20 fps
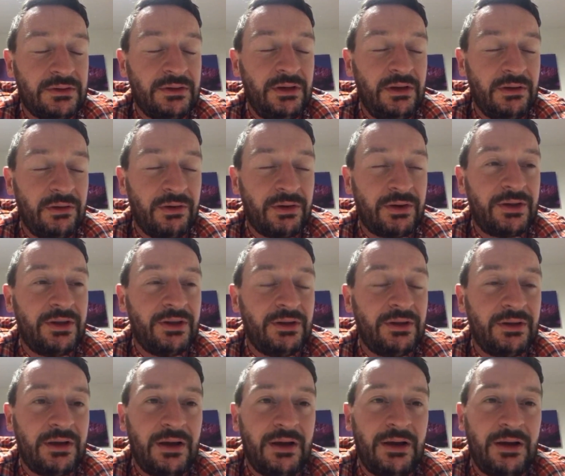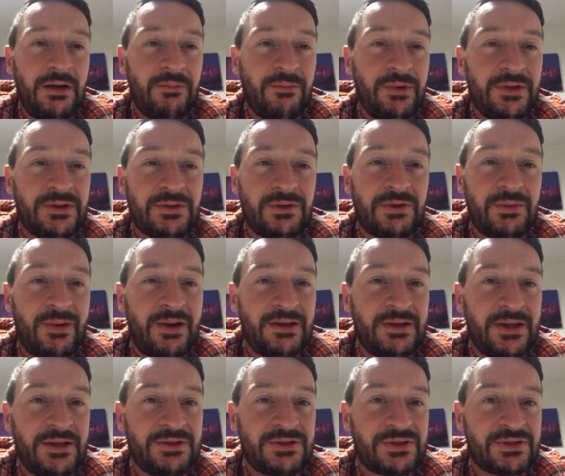look, yeah, we talk
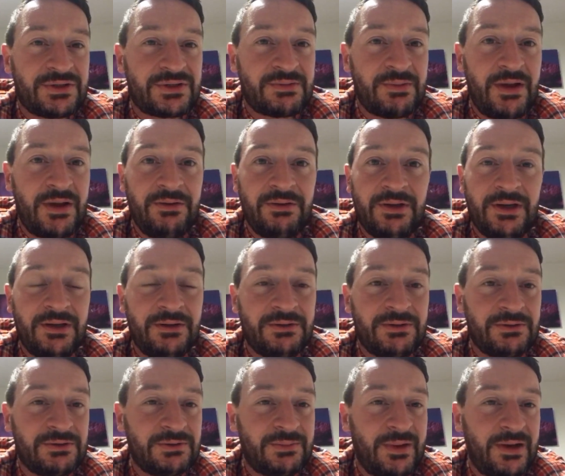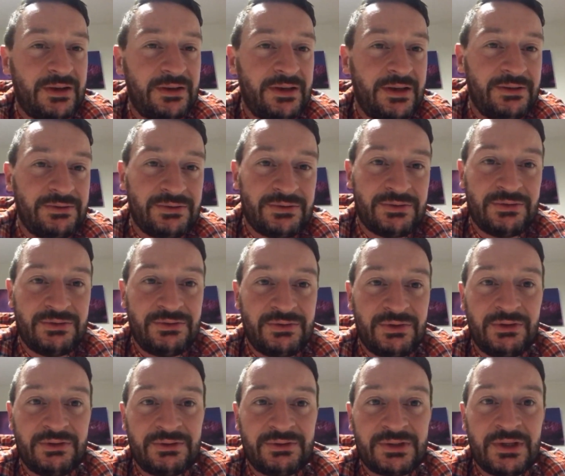about dangers of smoking, talk about dangers of
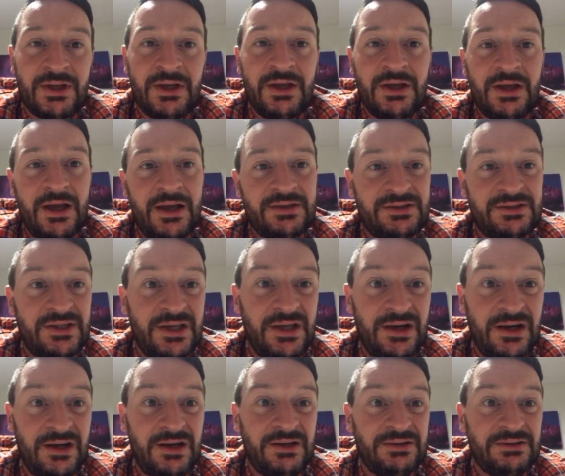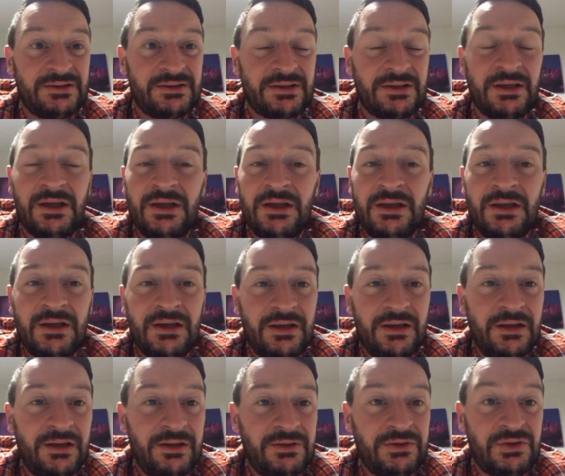drugs, STIs,
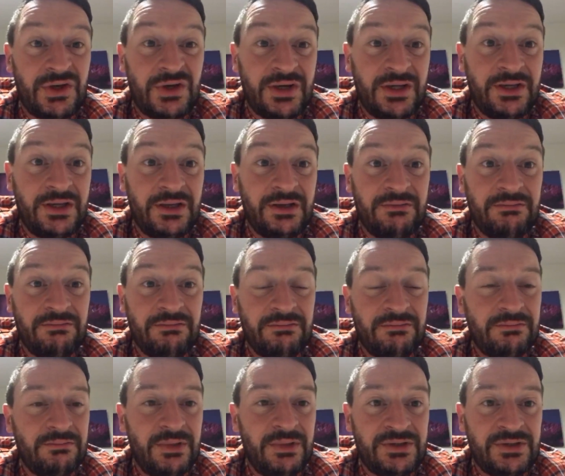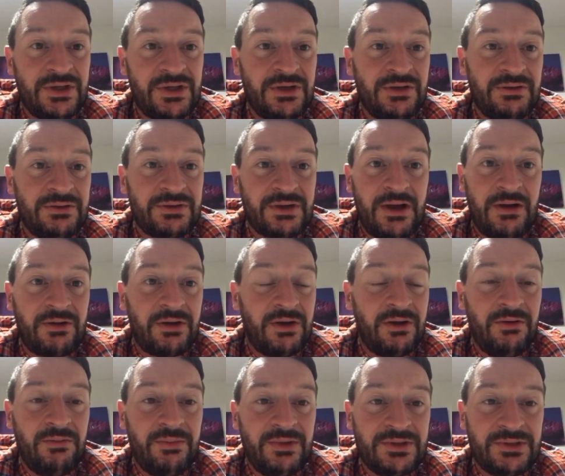drinking misuse,
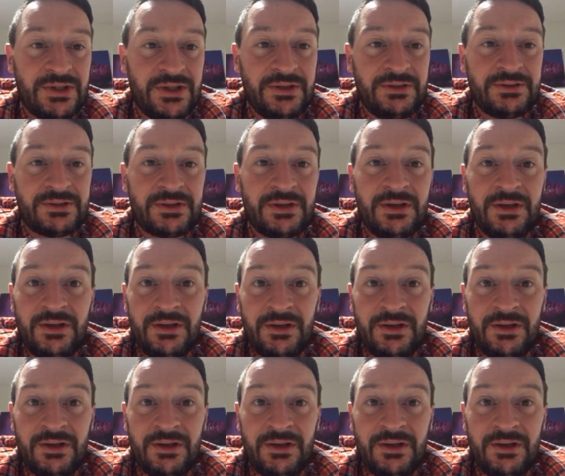alcohol misuse.